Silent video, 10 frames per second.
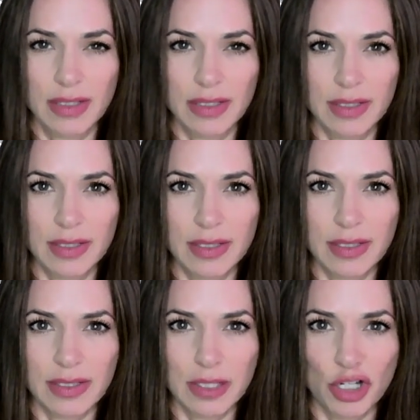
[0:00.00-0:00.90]

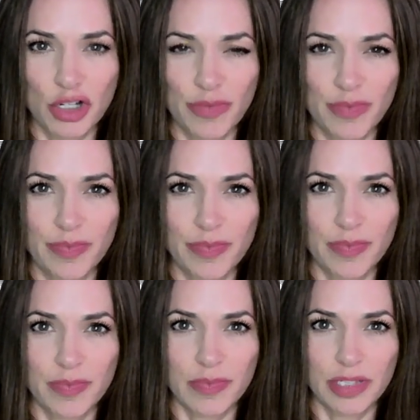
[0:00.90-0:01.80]
since
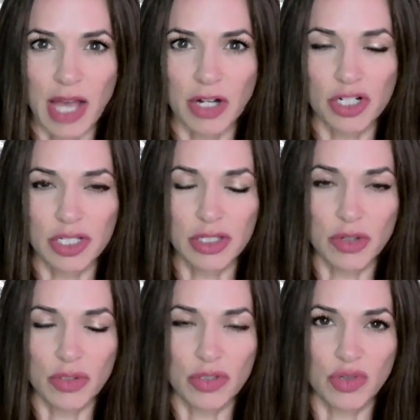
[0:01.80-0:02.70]
Saturn is
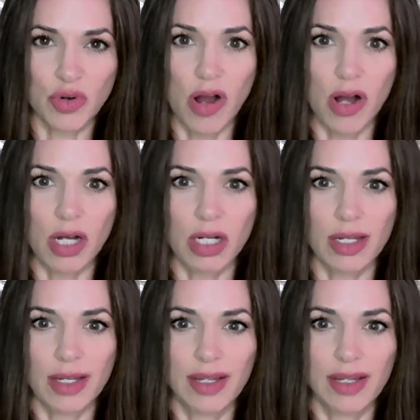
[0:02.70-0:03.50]
so strong.